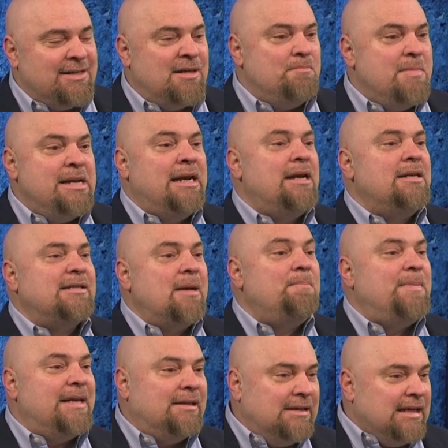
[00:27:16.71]
The minute
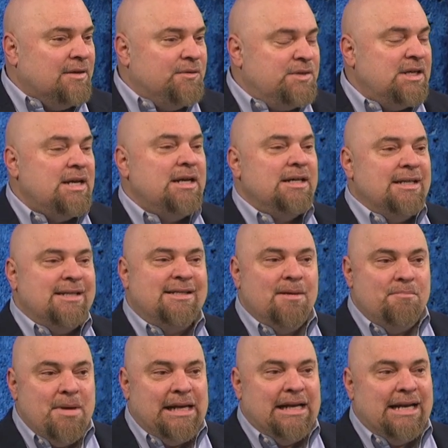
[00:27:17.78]
something lives is the
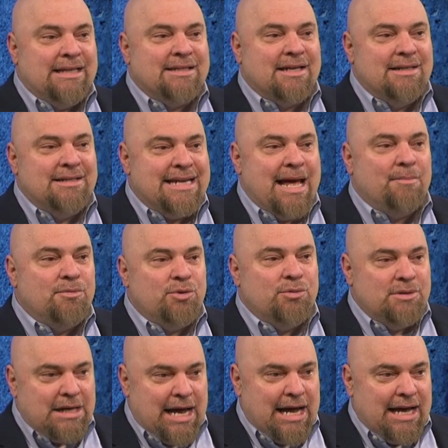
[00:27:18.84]
minute it's condemned to
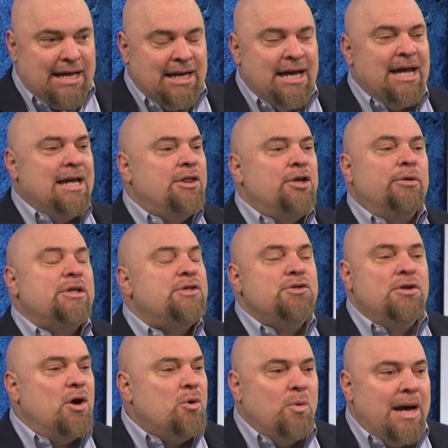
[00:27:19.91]
die. There is
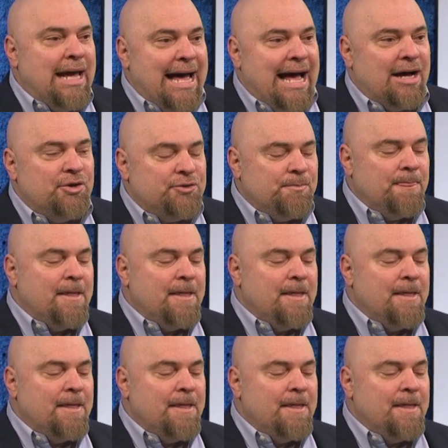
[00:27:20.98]
no way out.